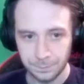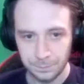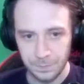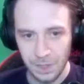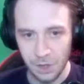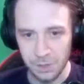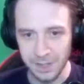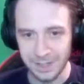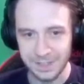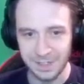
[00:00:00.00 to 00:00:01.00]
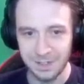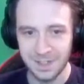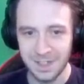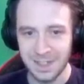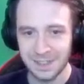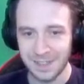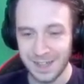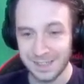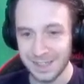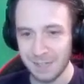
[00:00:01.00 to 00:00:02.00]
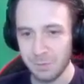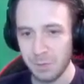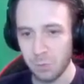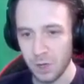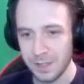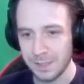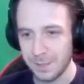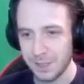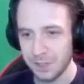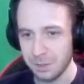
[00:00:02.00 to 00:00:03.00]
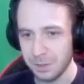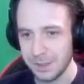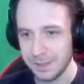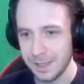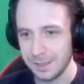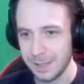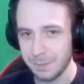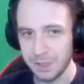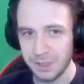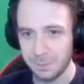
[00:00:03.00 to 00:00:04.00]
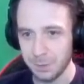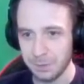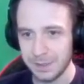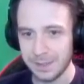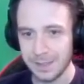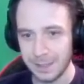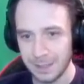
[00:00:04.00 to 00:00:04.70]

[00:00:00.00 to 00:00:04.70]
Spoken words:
Okay, so like I say, we wanted to make sure we didn't take damage, but we did take damage.